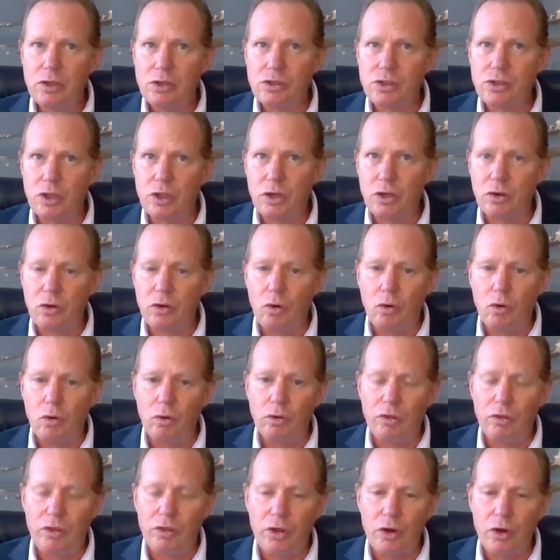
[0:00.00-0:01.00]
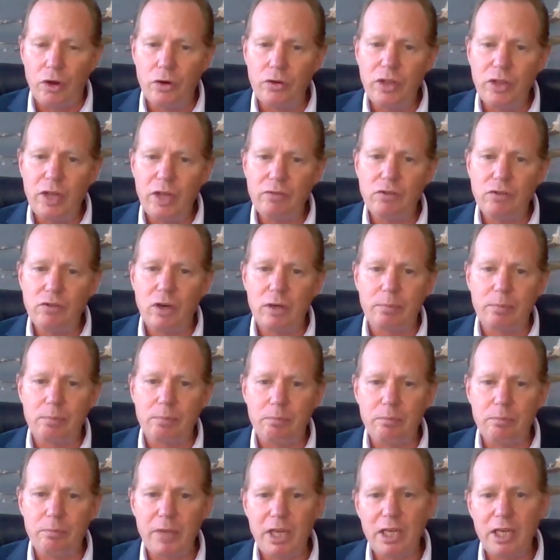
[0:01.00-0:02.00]
So although they've
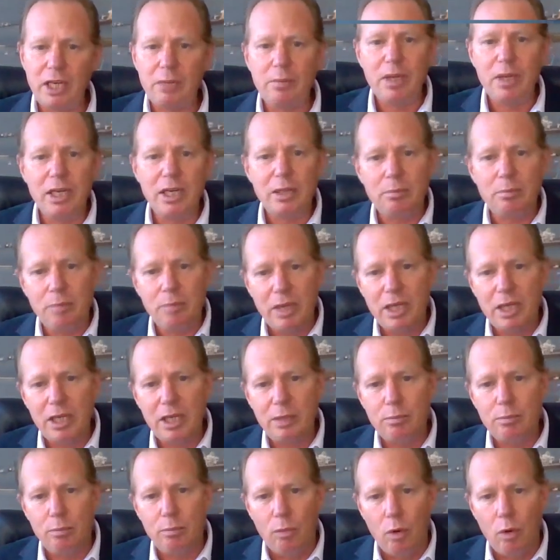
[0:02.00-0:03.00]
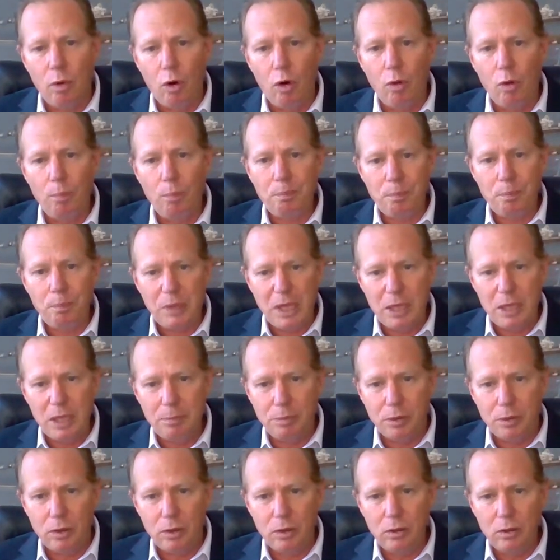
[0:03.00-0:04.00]
got many, many, many more
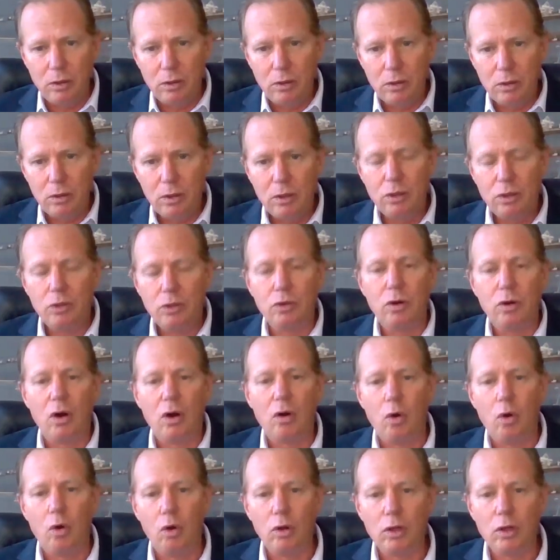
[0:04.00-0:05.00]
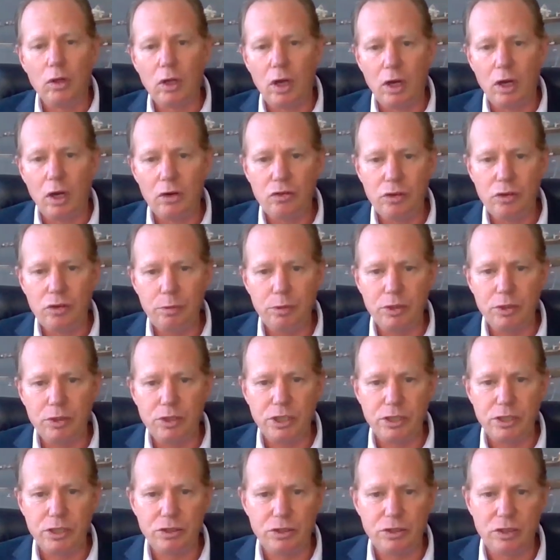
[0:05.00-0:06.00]
people who are all
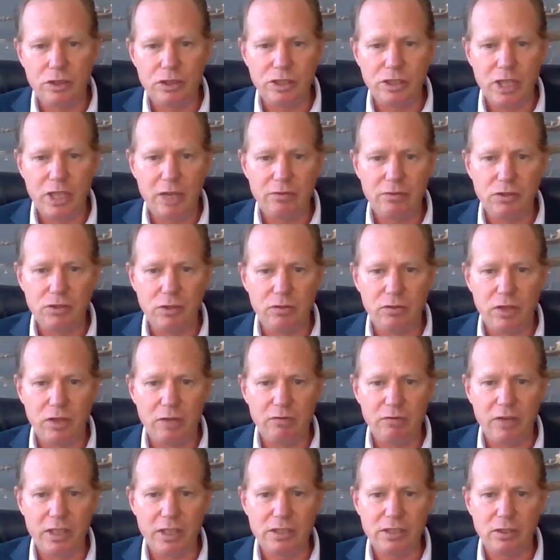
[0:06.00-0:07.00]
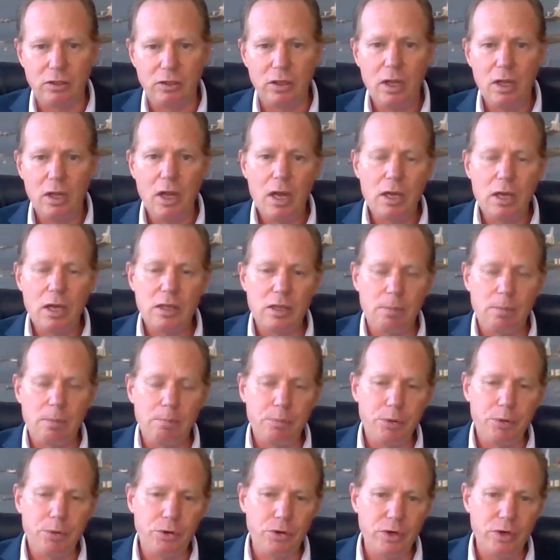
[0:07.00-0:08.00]
contributing to the safety of that vessel,
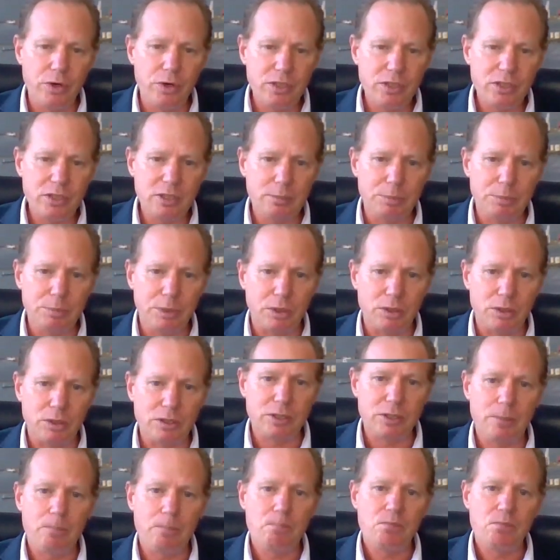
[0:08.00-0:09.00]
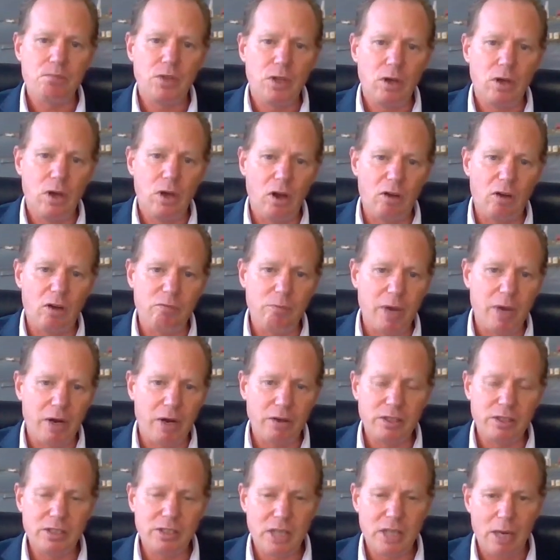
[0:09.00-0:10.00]
the principles of
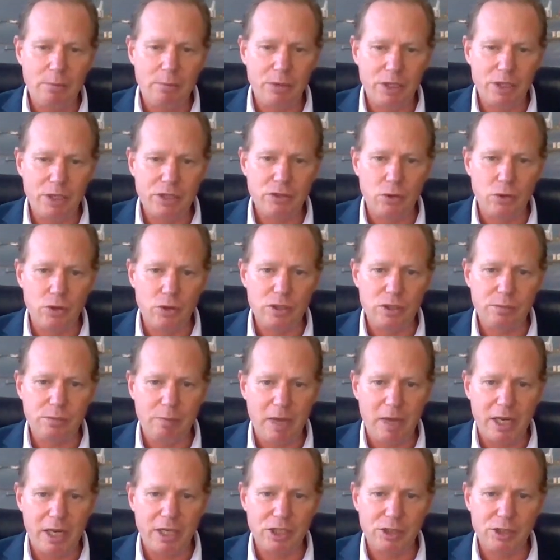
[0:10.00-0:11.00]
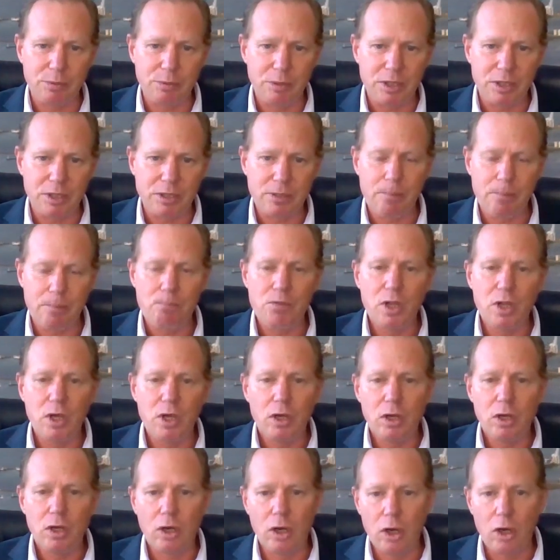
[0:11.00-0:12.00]
maritime resource management,
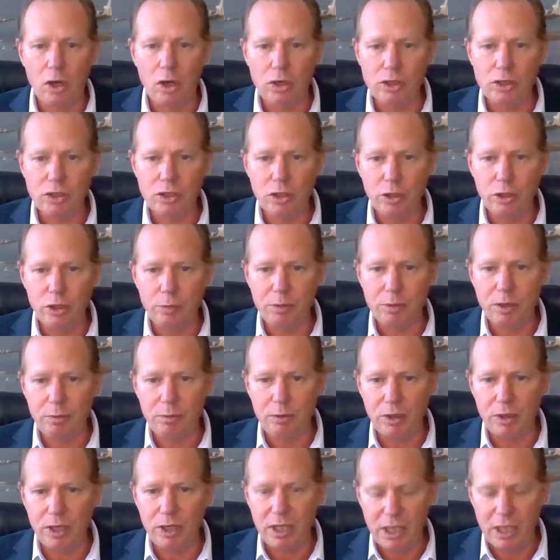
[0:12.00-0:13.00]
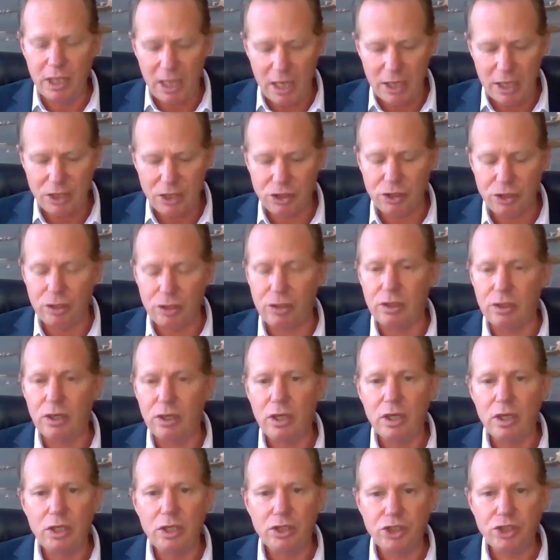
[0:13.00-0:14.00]
closed loop
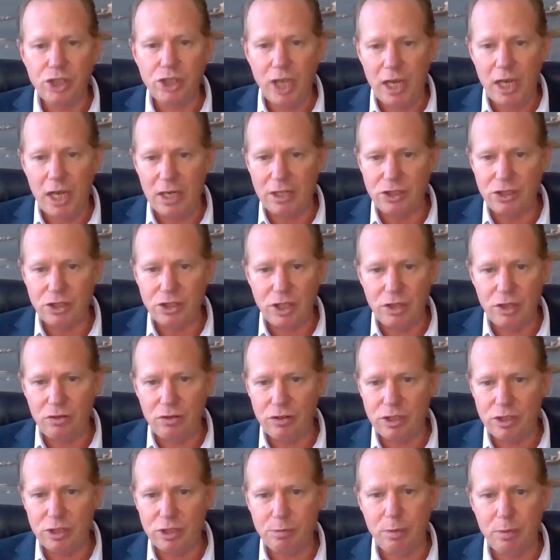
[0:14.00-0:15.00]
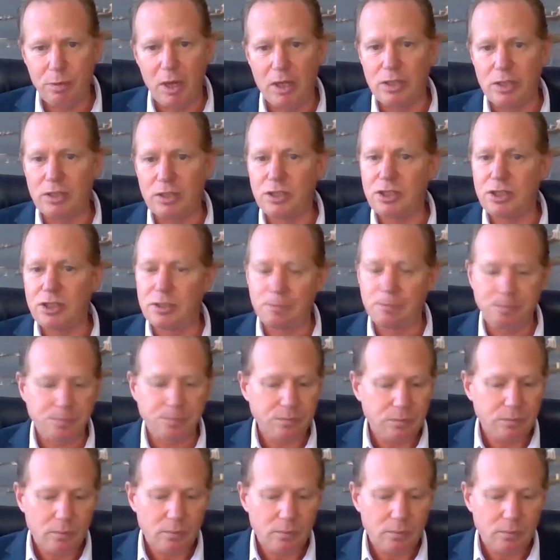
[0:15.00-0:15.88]
communication, challenge and response,